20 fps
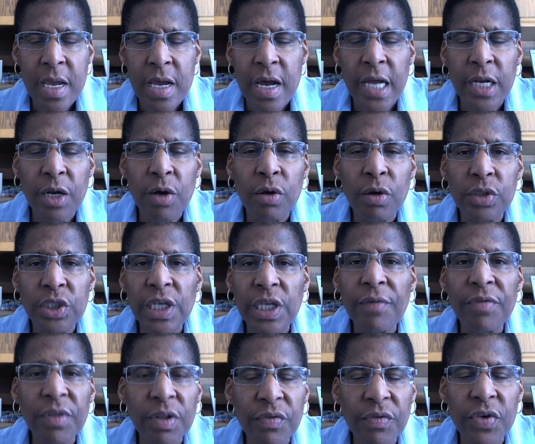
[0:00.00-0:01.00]
I know
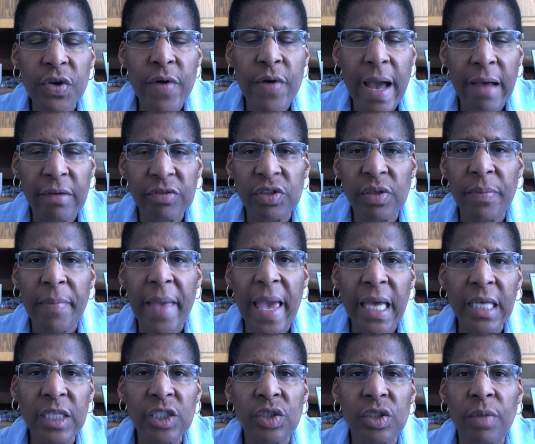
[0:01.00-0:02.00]
several of you have some
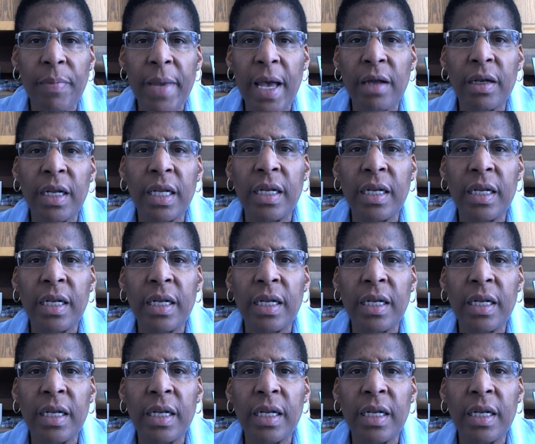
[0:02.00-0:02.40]
angst about